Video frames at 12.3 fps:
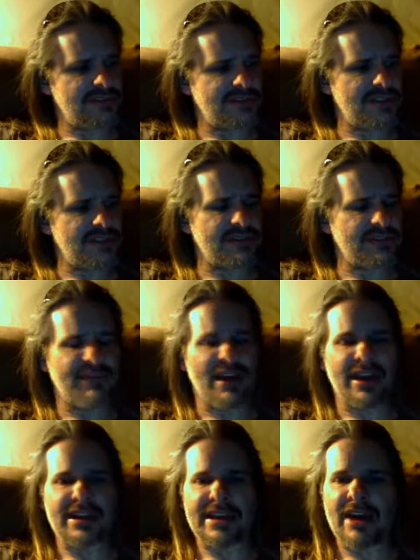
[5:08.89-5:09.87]
just to
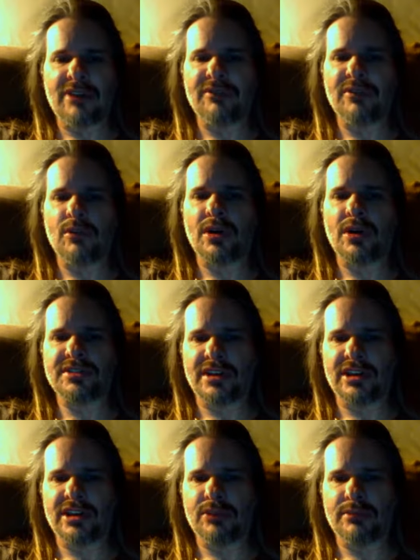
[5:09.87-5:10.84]
find out if it works
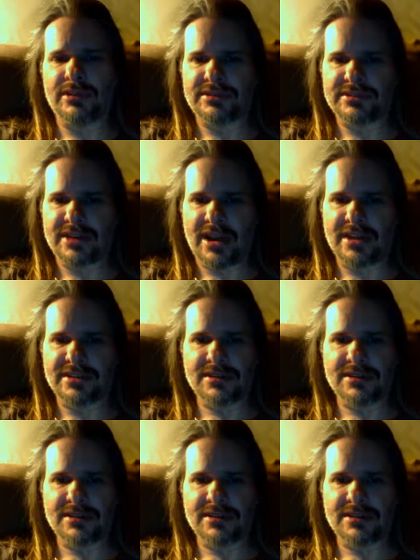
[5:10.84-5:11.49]
on humans, guys.